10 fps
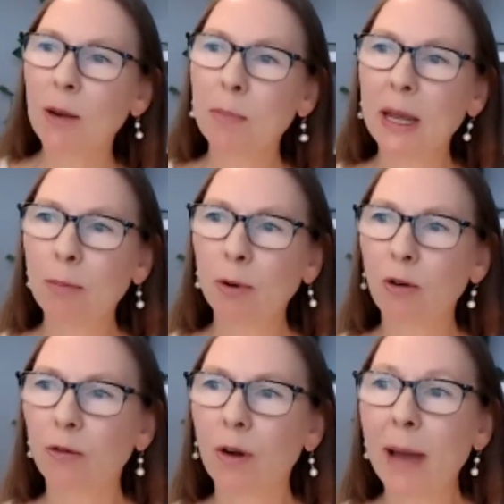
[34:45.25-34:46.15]
can
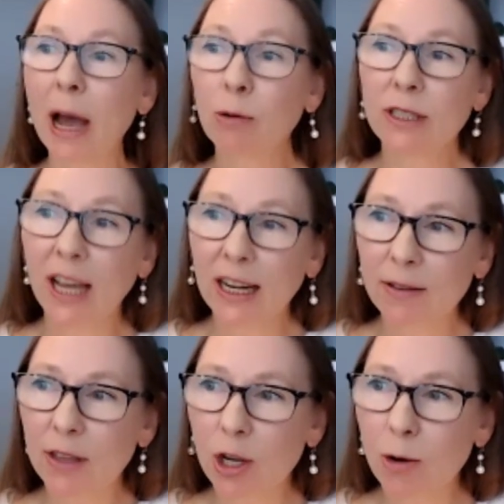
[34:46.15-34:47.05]
people from outside
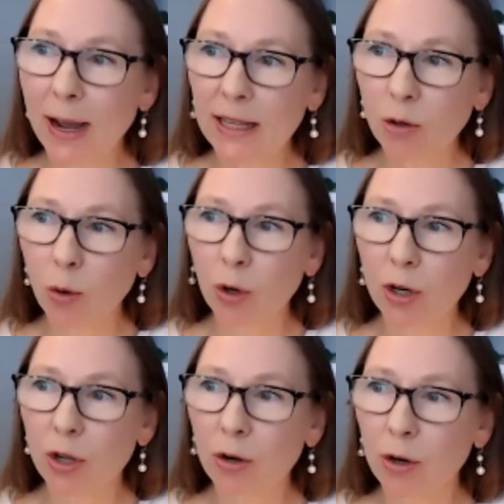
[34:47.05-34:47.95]
of the US
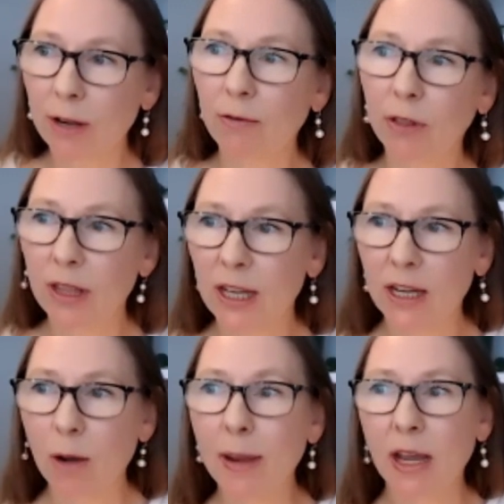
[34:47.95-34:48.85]
order
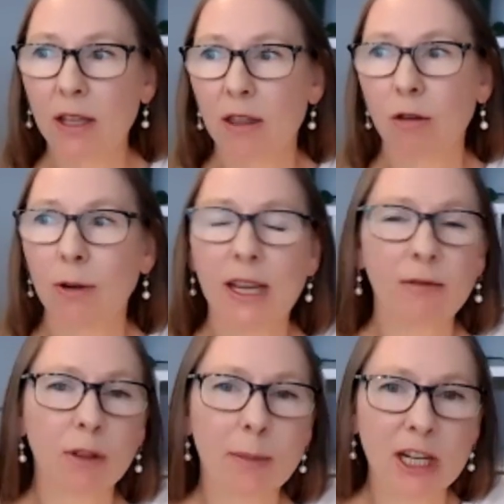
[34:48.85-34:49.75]
the omega-3
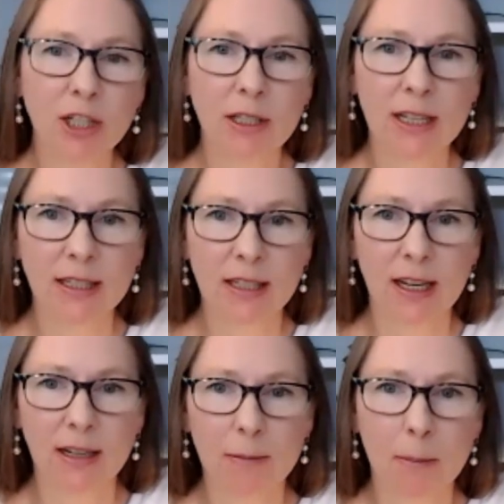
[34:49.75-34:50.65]
inflammation test
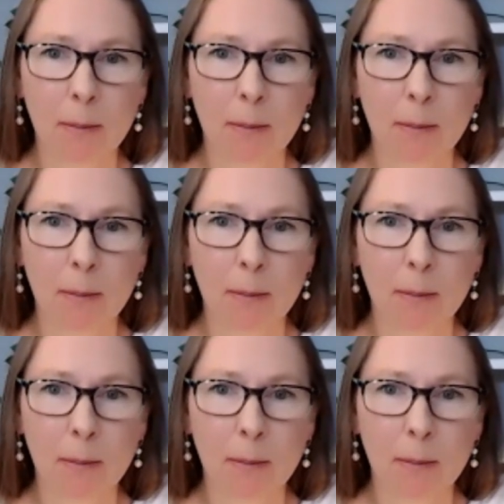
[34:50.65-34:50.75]
kit?